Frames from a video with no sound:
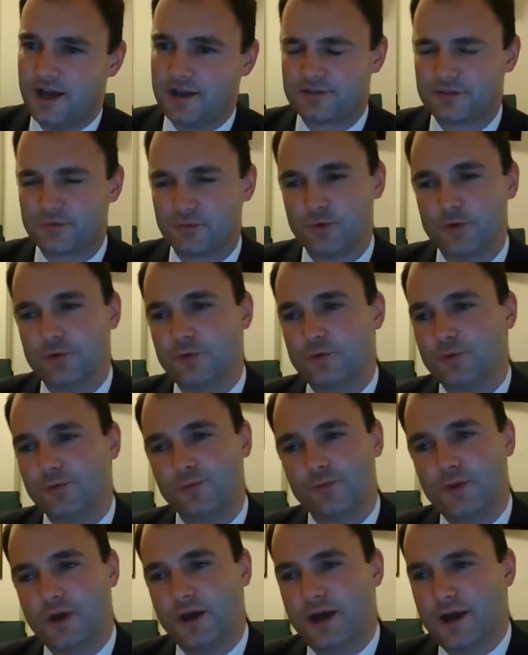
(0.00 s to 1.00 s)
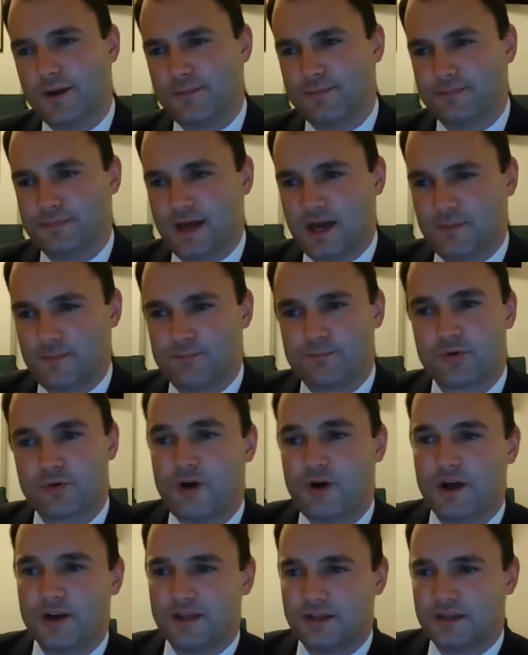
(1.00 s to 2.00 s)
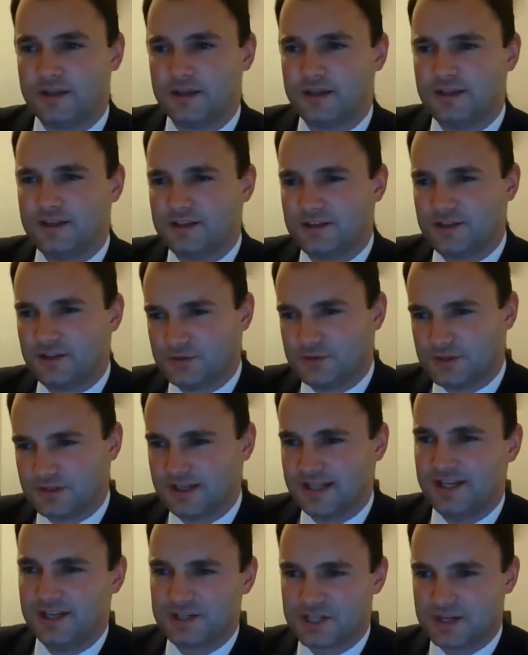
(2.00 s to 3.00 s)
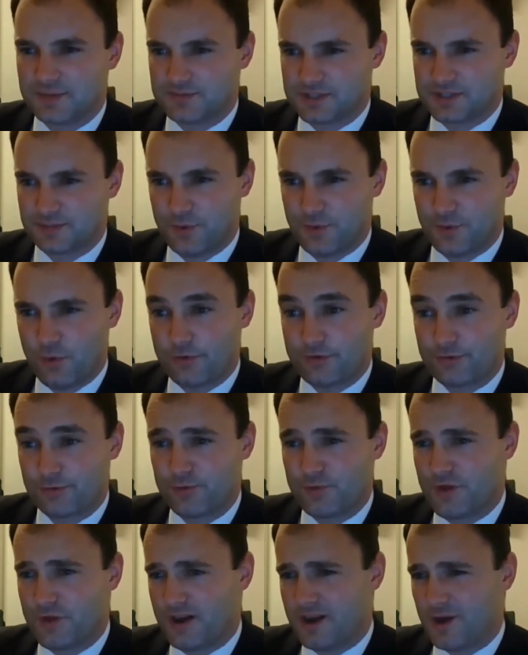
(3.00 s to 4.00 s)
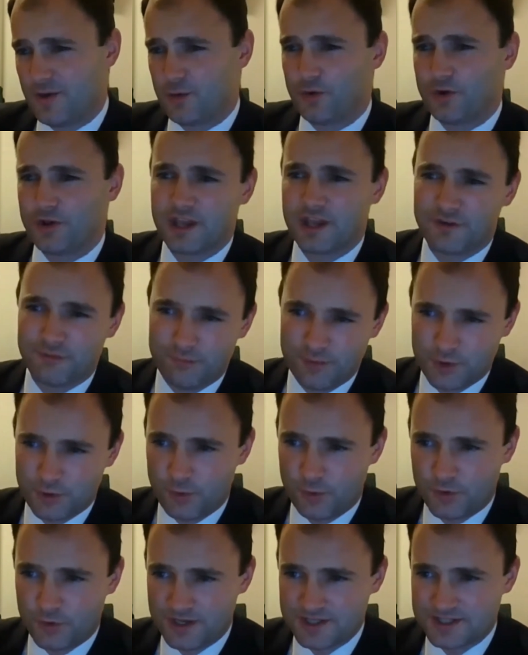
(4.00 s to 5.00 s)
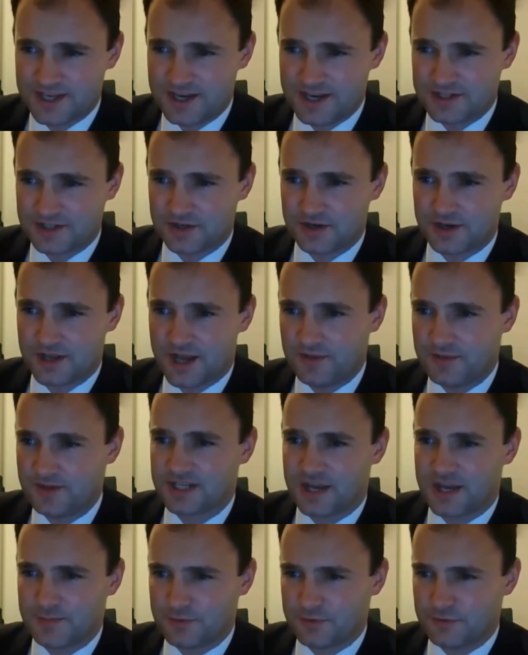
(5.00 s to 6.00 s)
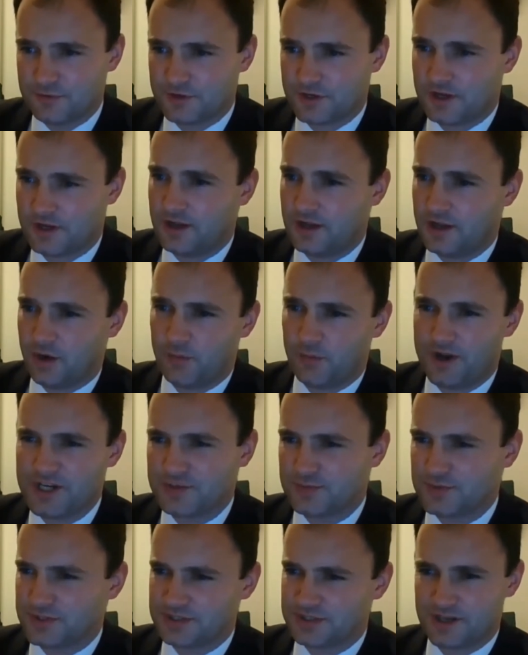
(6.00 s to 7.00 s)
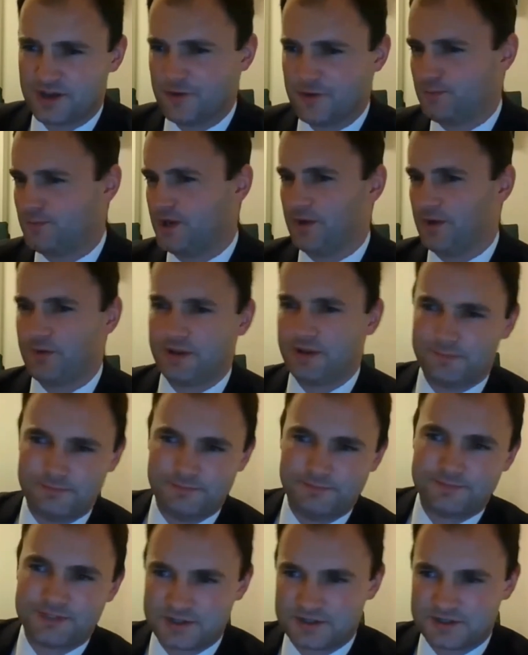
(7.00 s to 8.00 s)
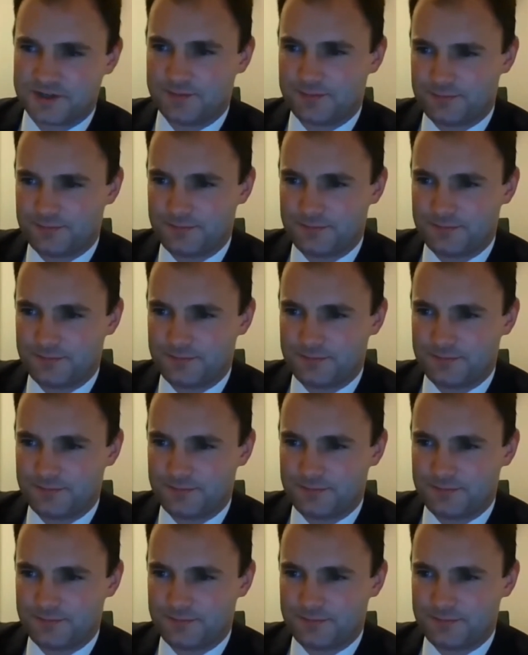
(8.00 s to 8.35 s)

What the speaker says: through providing leadership support through the local government organisation, other type of arrangements. So we essentially